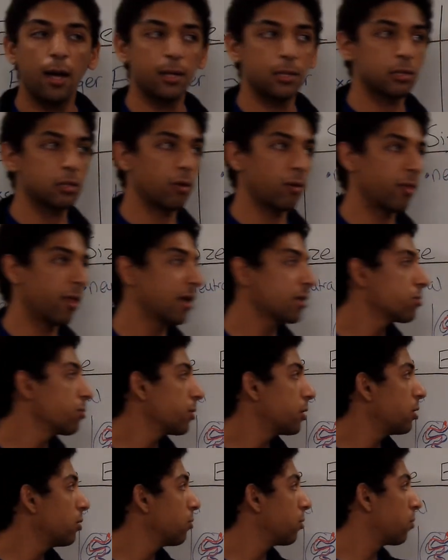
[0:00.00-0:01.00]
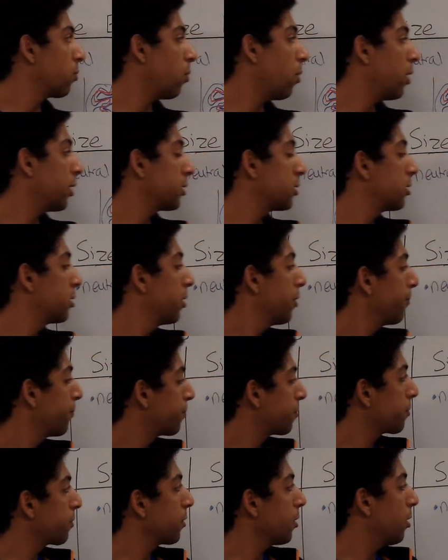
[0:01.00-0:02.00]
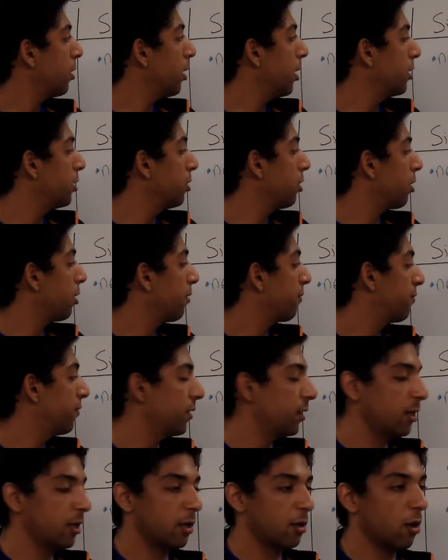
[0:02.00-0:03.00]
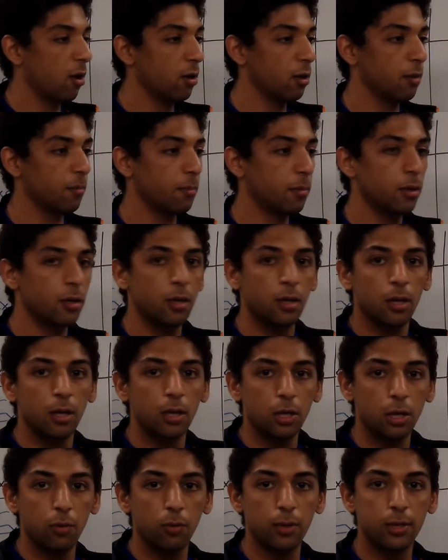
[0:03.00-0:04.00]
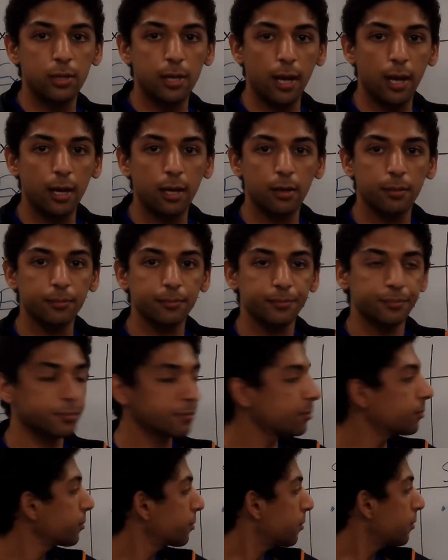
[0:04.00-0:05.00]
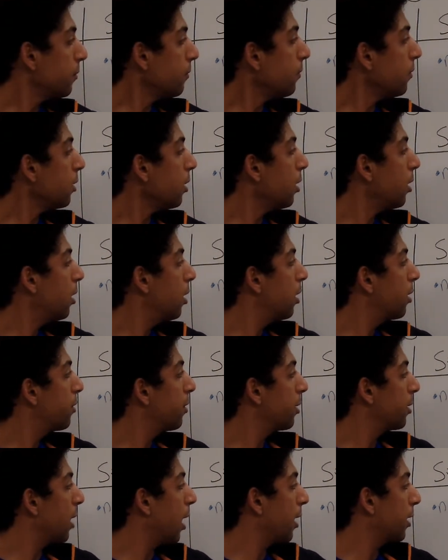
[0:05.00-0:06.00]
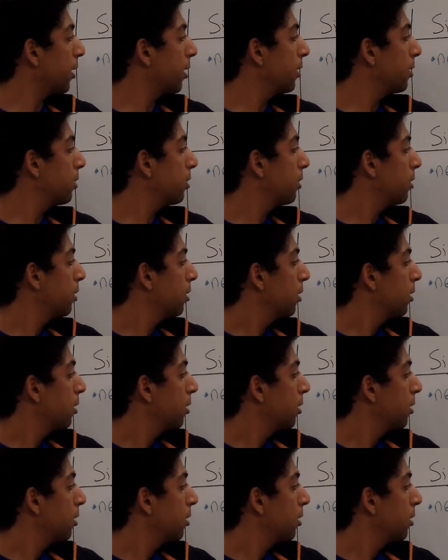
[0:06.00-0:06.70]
And so that's what you would want in your affinity column. You would take the ligand,